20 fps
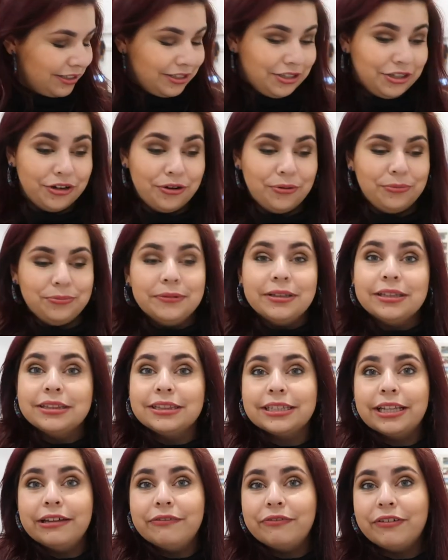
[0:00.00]
you know,
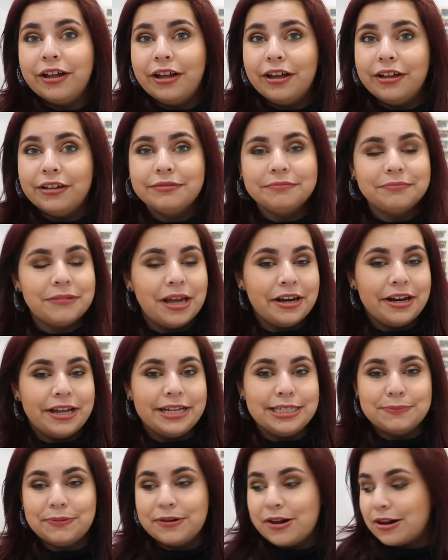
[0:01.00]
live a
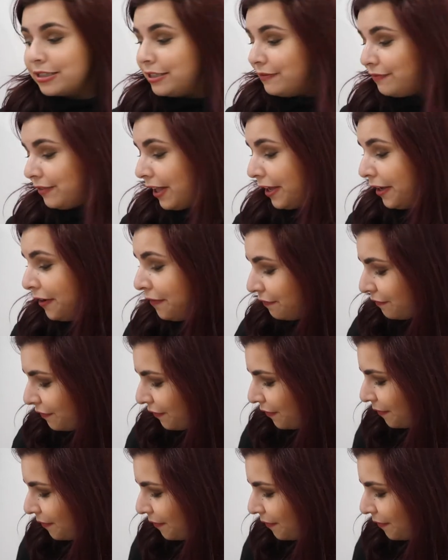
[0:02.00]
nice productive life.